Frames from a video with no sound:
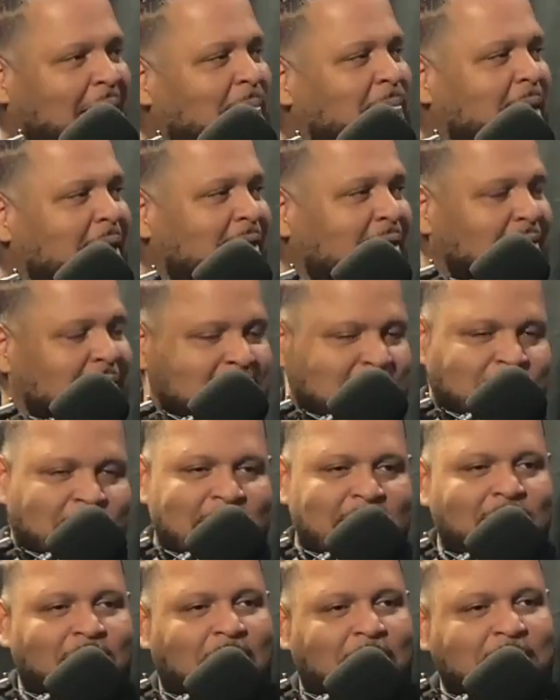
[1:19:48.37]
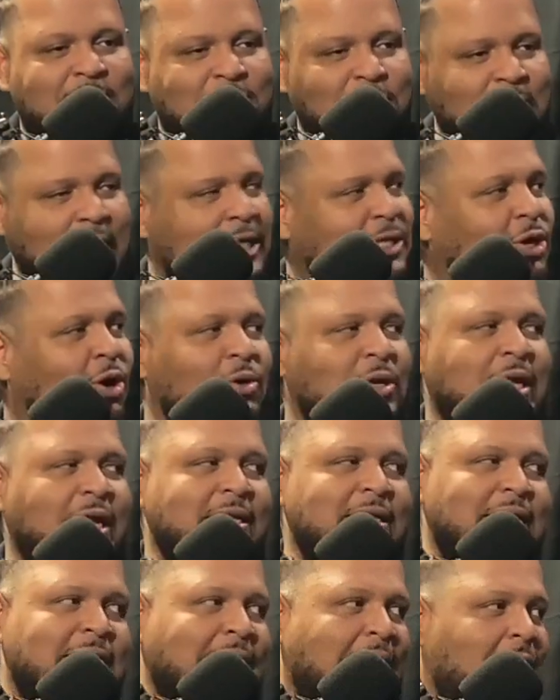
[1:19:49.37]
married a Hispanic woman. So like, don't let
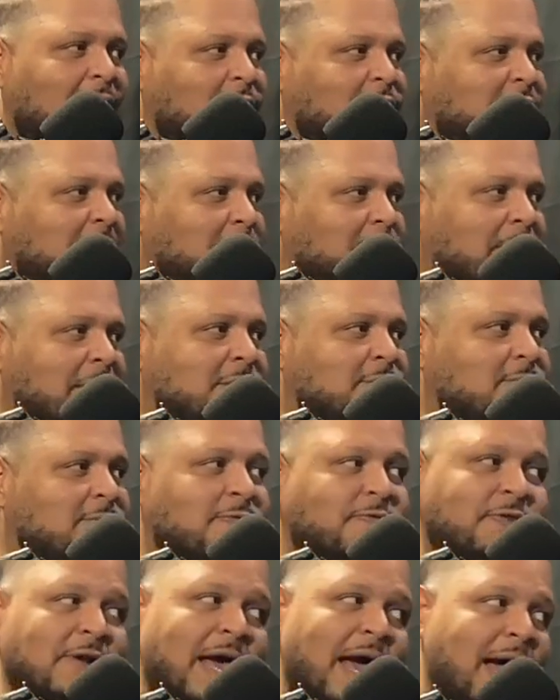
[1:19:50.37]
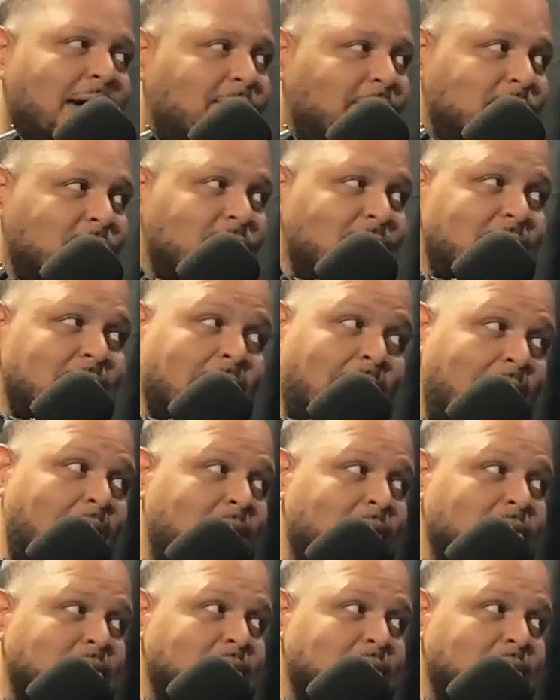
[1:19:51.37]
that outfit be too fly when you leave the house.